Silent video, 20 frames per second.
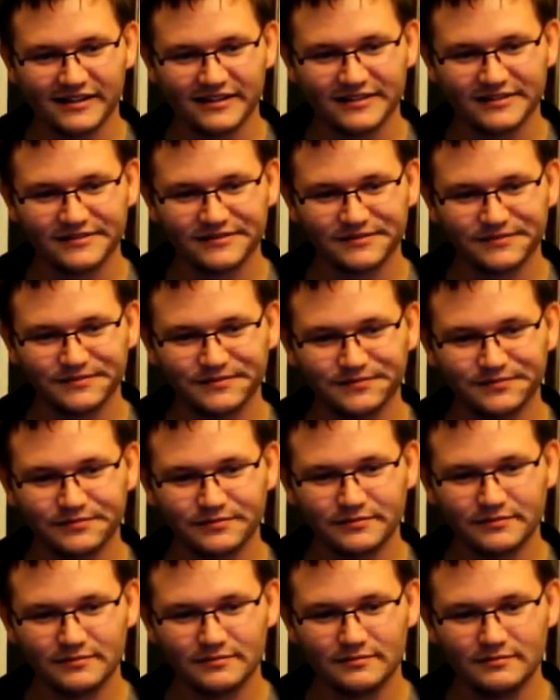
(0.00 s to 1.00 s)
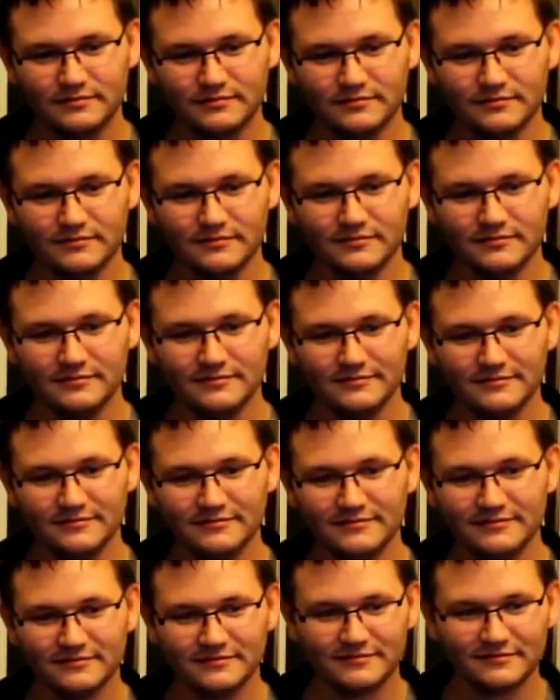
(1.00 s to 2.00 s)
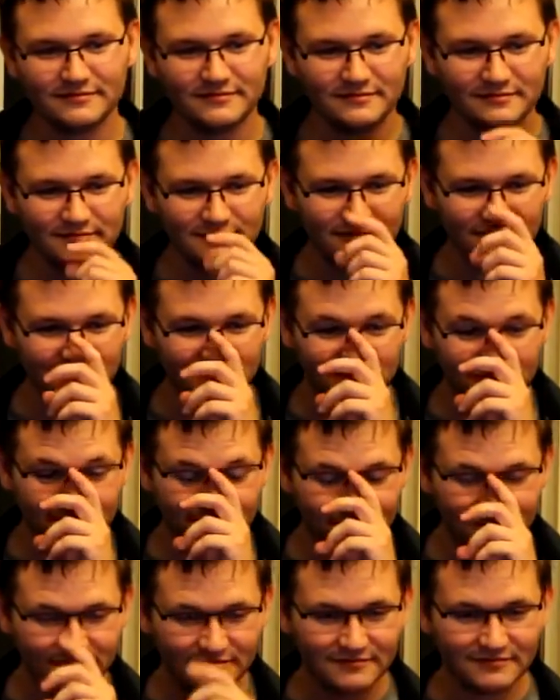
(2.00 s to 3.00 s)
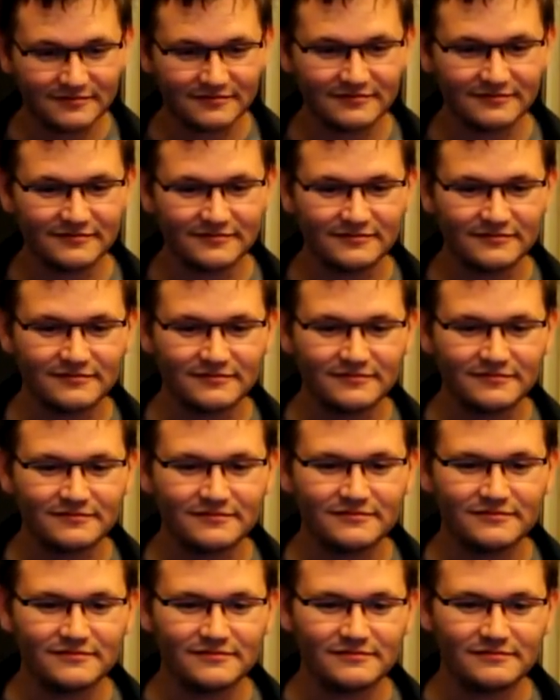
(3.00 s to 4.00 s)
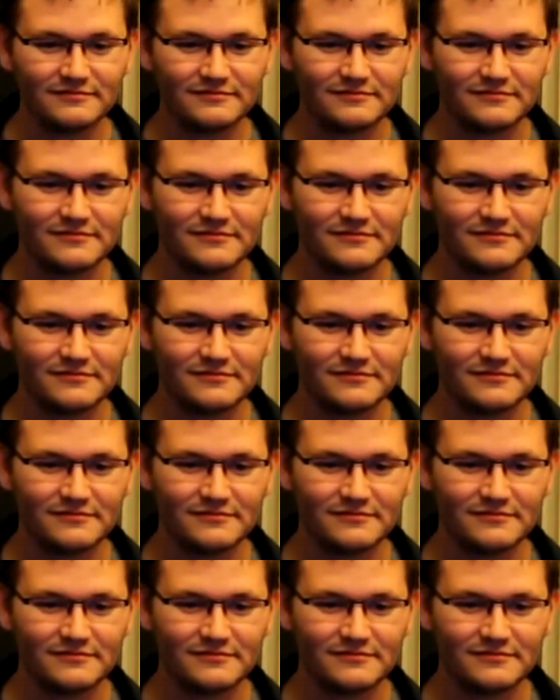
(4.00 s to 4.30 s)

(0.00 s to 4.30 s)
(not speaking)